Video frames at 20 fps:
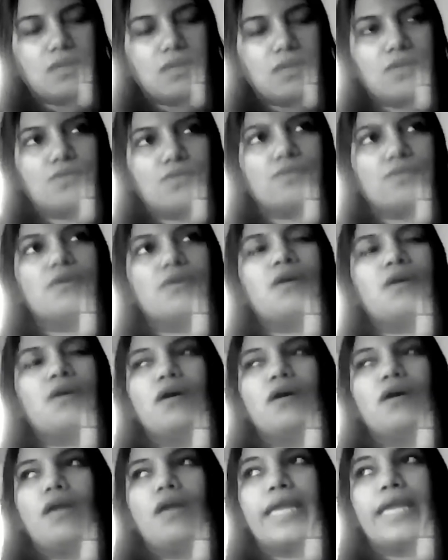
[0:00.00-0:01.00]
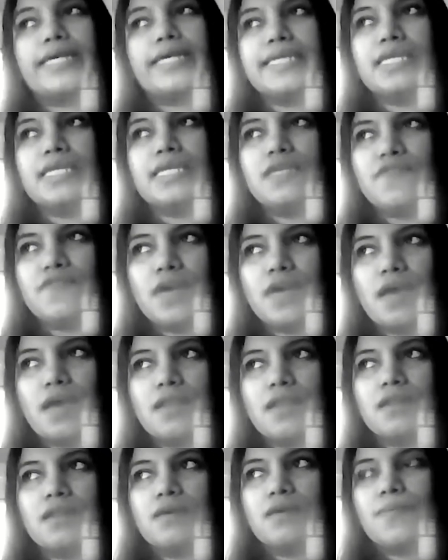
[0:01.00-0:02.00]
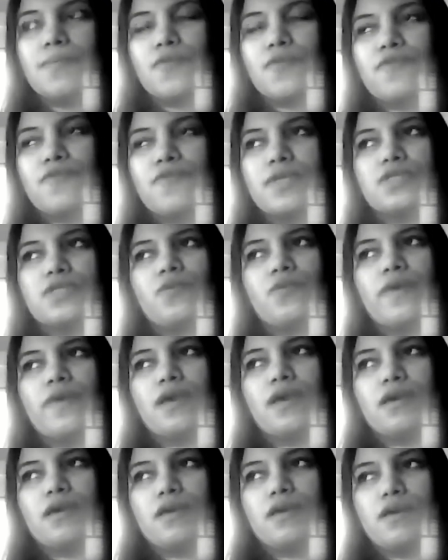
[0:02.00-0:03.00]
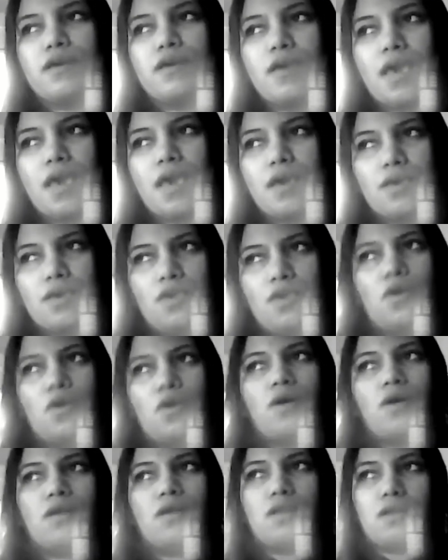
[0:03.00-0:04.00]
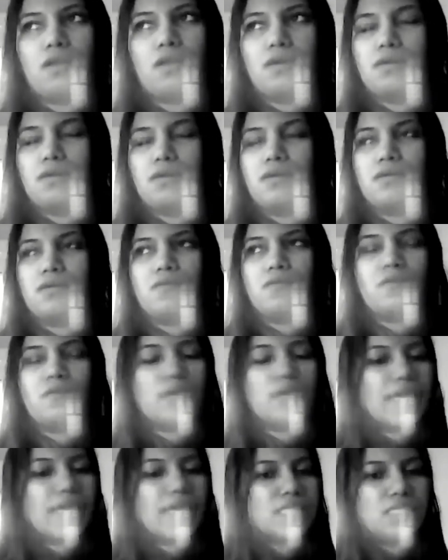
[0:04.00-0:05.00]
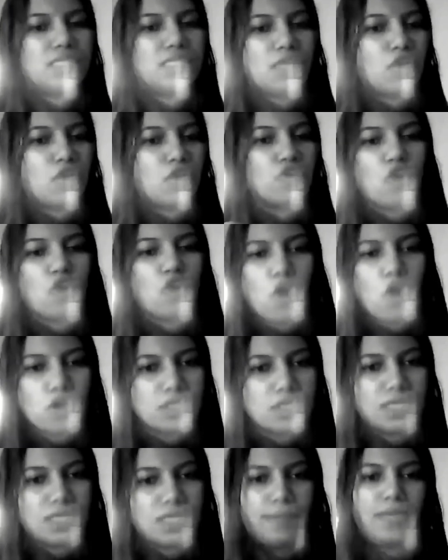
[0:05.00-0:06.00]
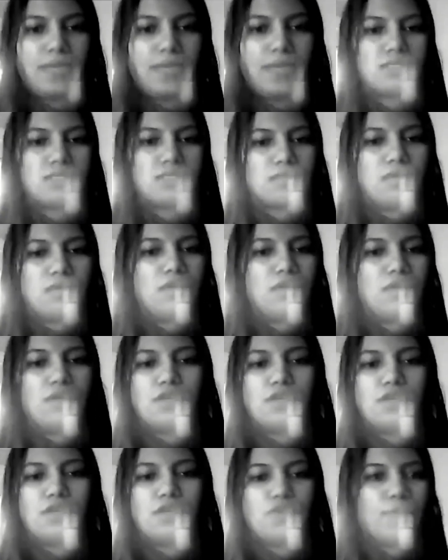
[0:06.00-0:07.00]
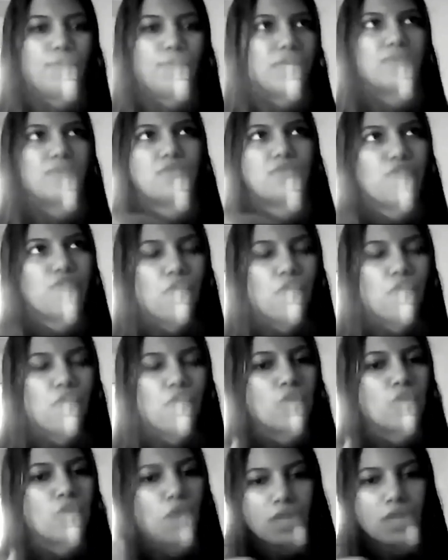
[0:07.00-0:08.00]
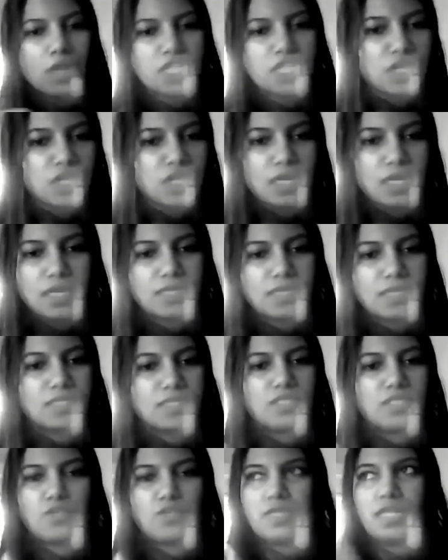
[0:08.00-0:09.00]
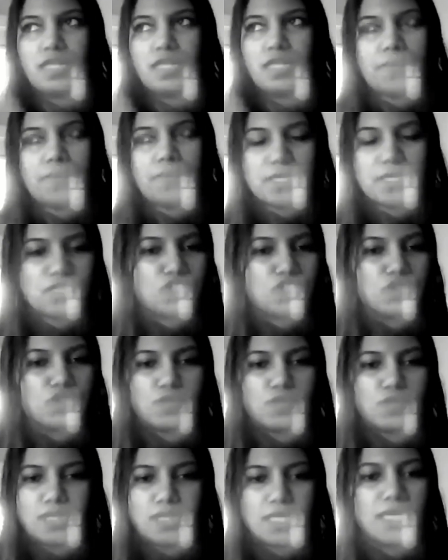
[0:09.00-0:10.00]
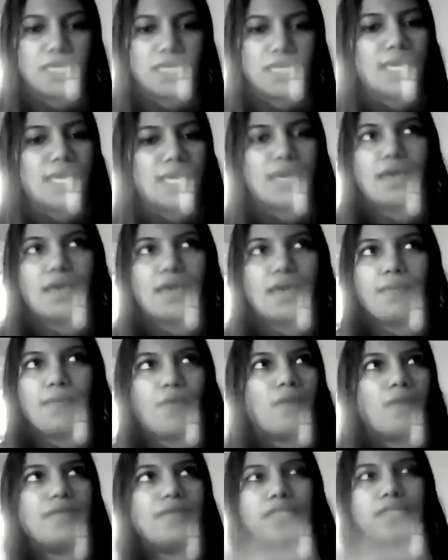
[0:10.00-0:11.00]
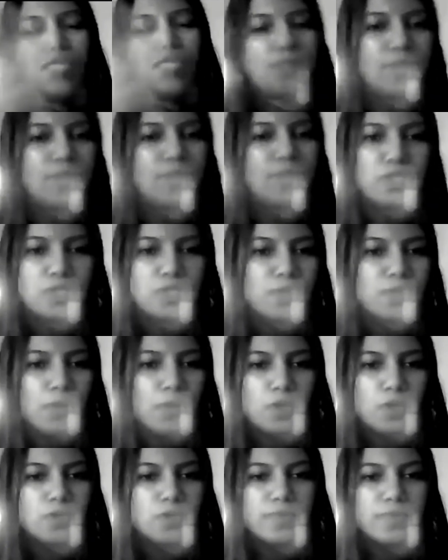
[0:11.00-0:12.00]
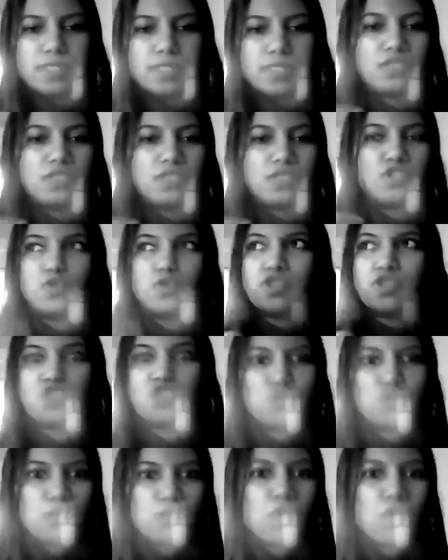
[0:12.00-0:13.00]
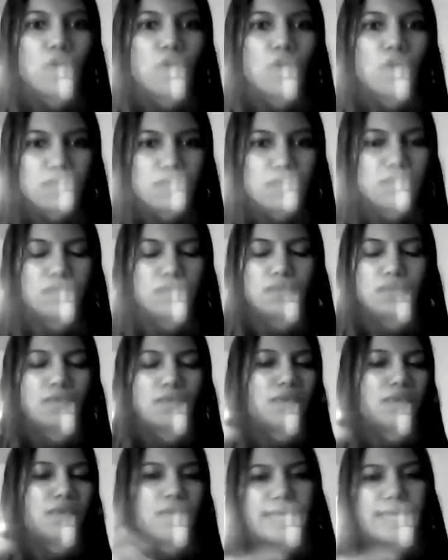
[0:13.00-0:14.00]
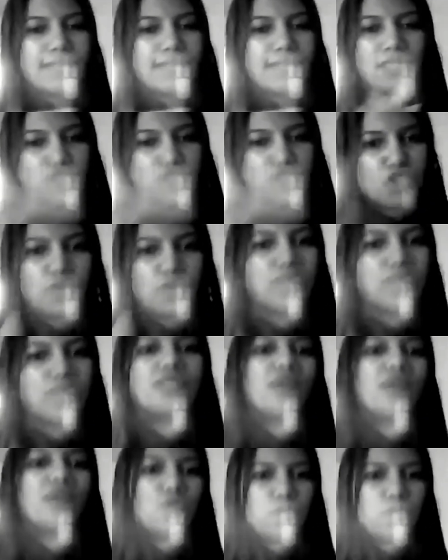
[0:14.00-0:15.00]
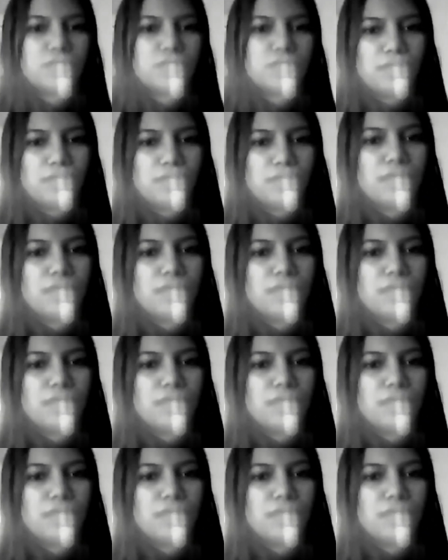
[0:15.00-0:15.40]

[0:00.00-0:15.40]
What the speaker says: Arun. Luckily, we are in a profession where your work gets done on calls and mails. You pick up the phone, you call the journalist, you tell them there's a story, and probably they'll speak to a spokesperson, do a Zoom call, and then the story is out.